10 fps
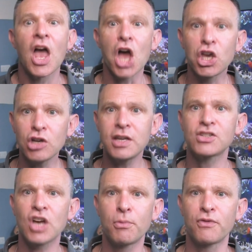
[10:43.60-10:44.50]
A good
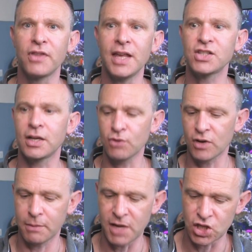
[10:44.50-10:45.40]
example for this, and I'm not
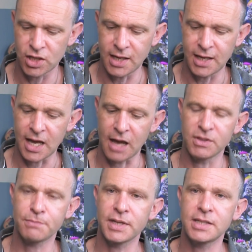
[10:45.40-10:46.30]
going to mention any
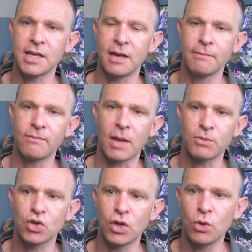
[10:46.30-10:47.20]
names, but I'm
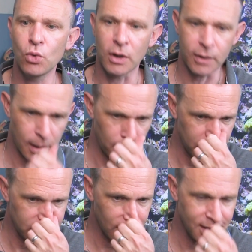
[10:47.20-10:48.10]
sure you all know
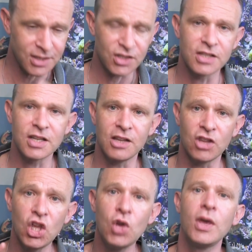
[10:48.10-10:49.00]
companies like this. In
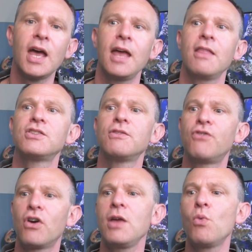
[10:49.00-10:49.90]
the UK, there's a
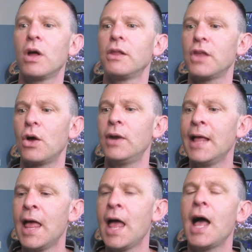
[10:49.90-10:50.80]
very well-known
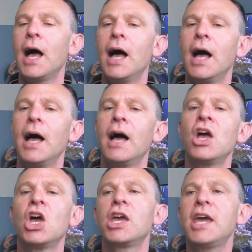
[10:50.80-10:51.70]

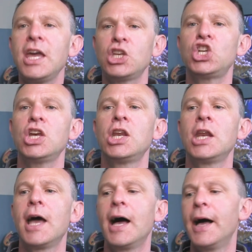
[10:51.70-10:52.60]
kitchen